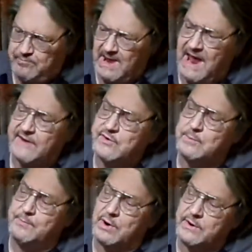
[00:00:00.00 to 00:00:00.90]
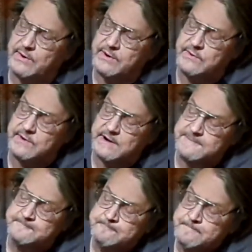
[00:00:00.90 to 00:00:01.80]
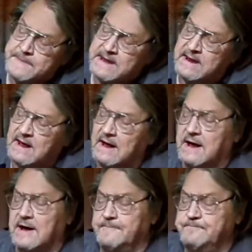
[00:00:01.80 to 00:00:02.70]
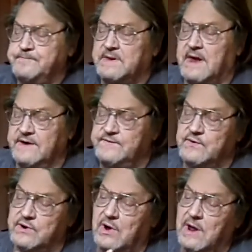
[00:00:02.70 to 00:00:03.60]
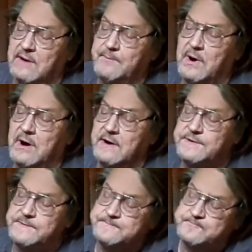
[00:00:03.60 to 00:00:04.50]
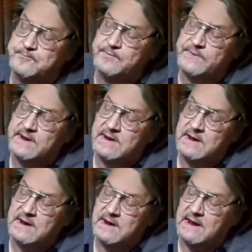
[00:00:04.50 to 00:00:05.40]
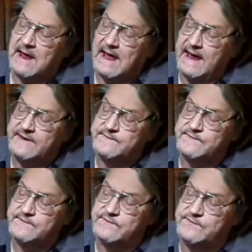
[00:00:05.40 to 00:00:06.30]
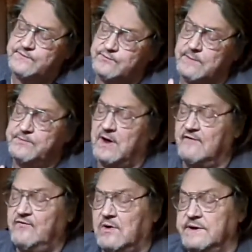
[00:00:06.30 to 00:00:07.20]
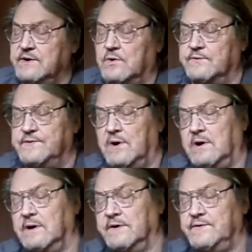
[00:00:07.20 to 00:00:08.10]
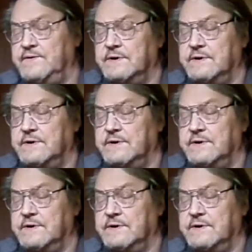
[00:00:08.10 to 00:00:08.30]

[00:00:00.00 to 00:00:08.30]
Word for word: On your burner unit, um, I took it all apart. I stripped off all the old tarnish.